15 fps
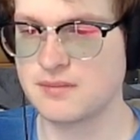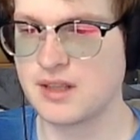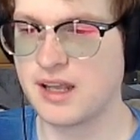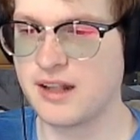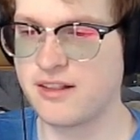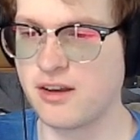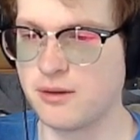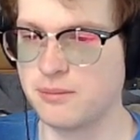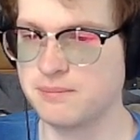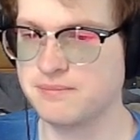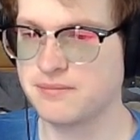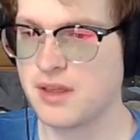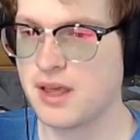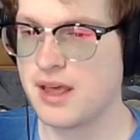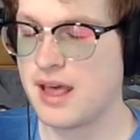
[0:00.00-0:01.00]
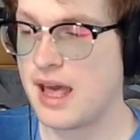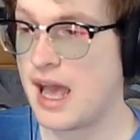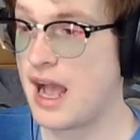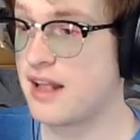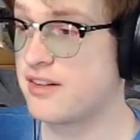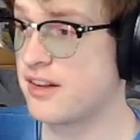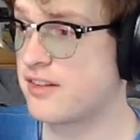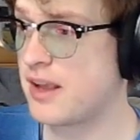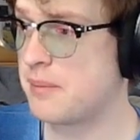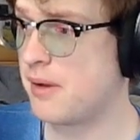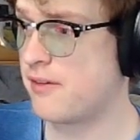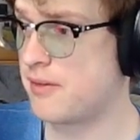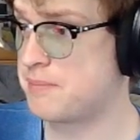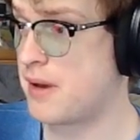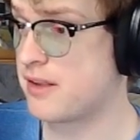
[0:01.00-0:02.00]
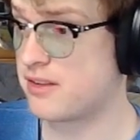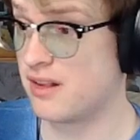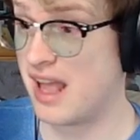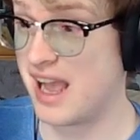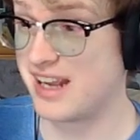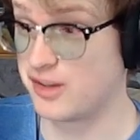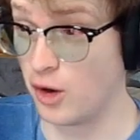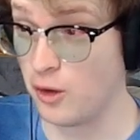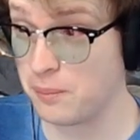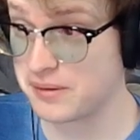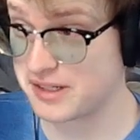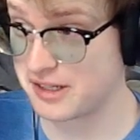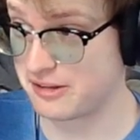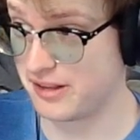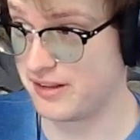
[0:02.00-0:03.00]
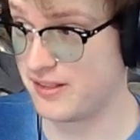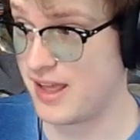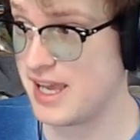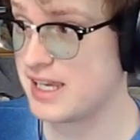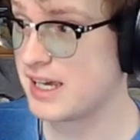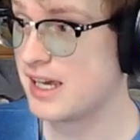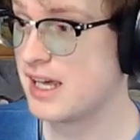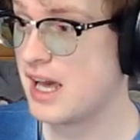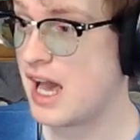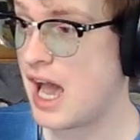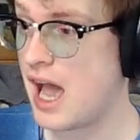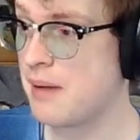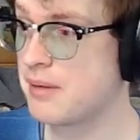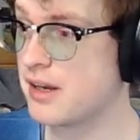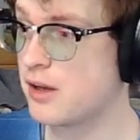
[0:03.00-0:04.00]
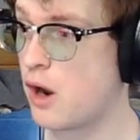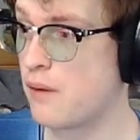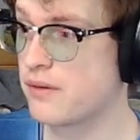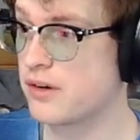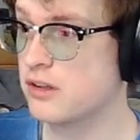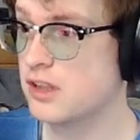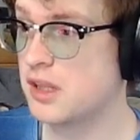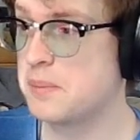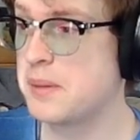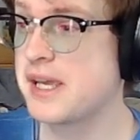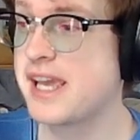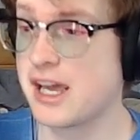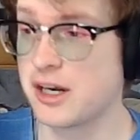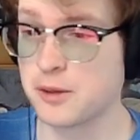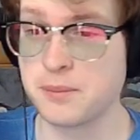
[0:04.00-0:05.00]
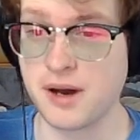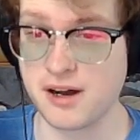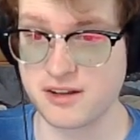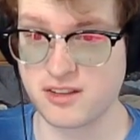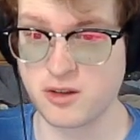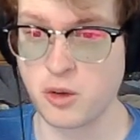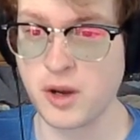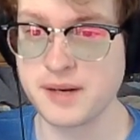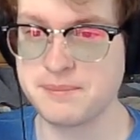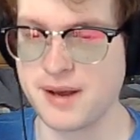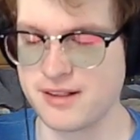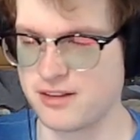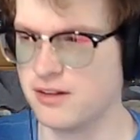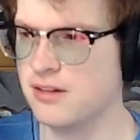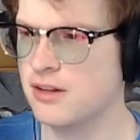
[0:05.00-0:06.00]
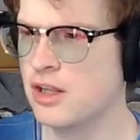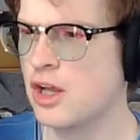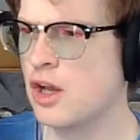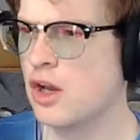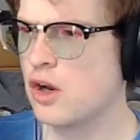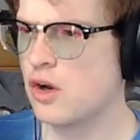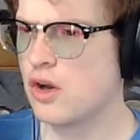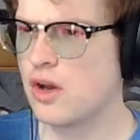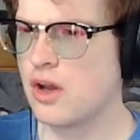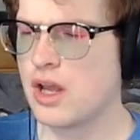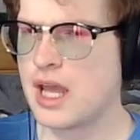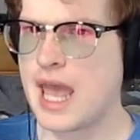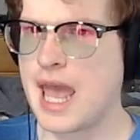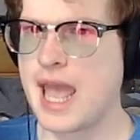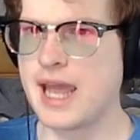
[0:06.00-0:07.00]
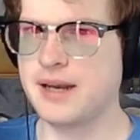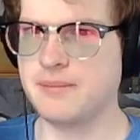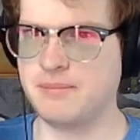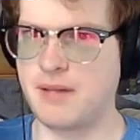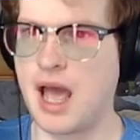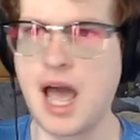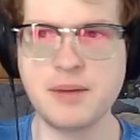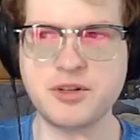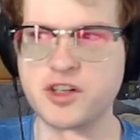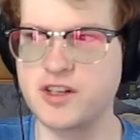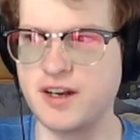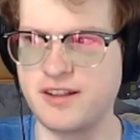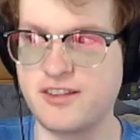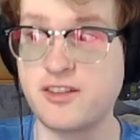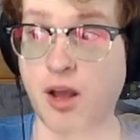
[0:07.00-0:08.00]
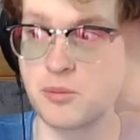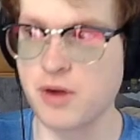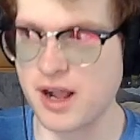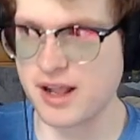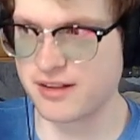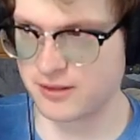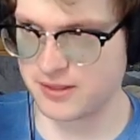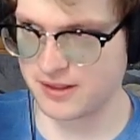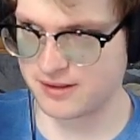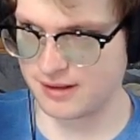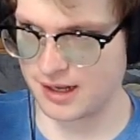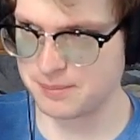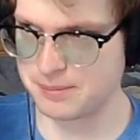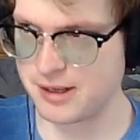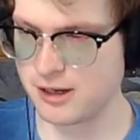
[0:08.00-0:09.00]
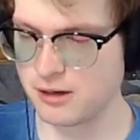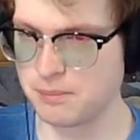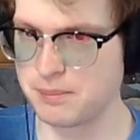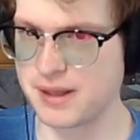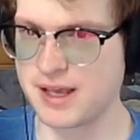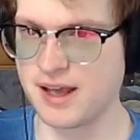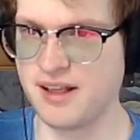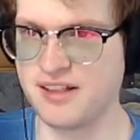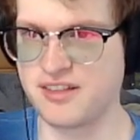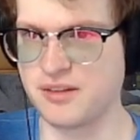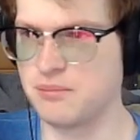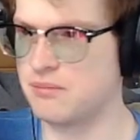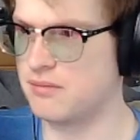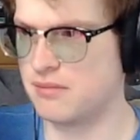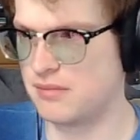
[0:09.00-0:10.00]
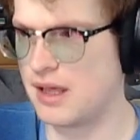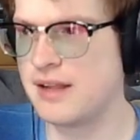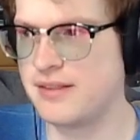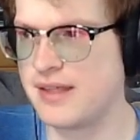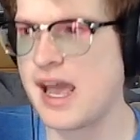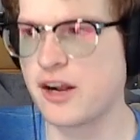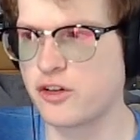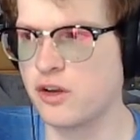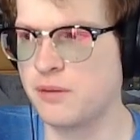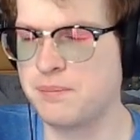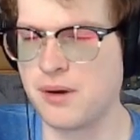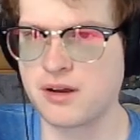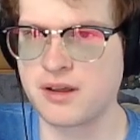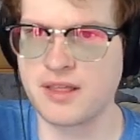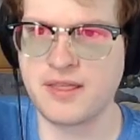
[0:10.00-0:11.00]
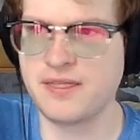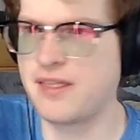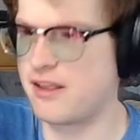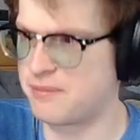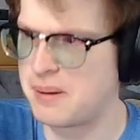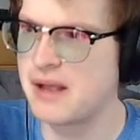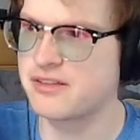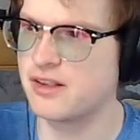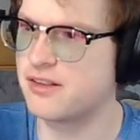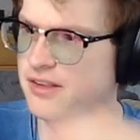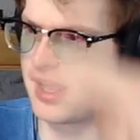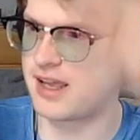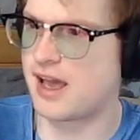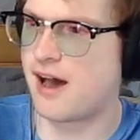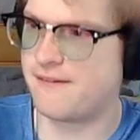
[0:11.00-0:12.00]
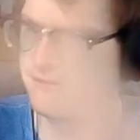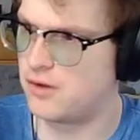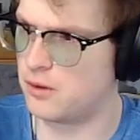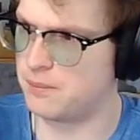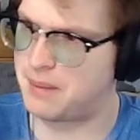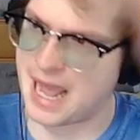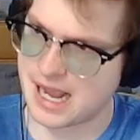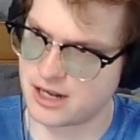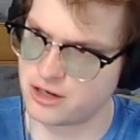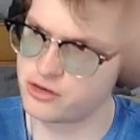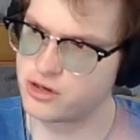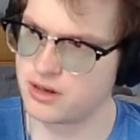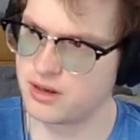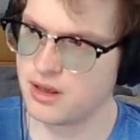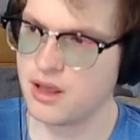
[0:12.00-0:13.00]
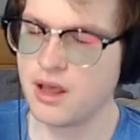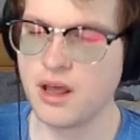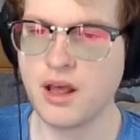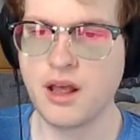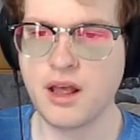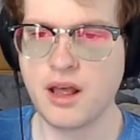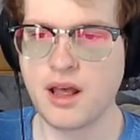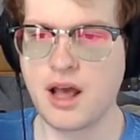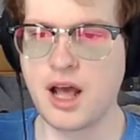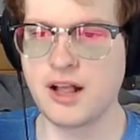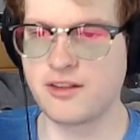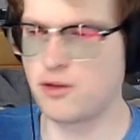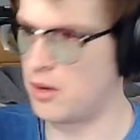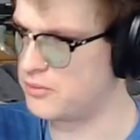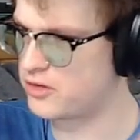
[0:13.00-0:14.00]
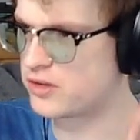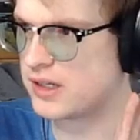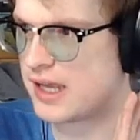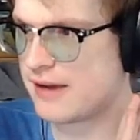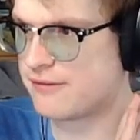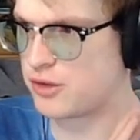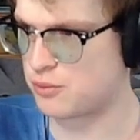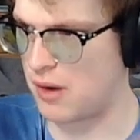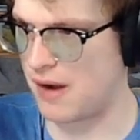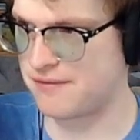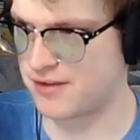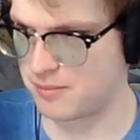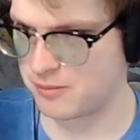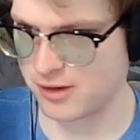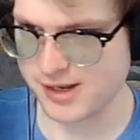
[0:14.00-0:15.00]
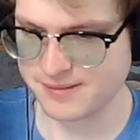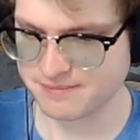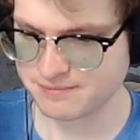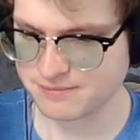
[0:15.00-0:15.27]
And so, as an example of a puzzle I don't particularly like, I'm going to go over the beginner box coin puzzle. And I'm just going to summarize the setup here because in the actual book, this puzzle is like a full page. So I'm just going to give the rough summary.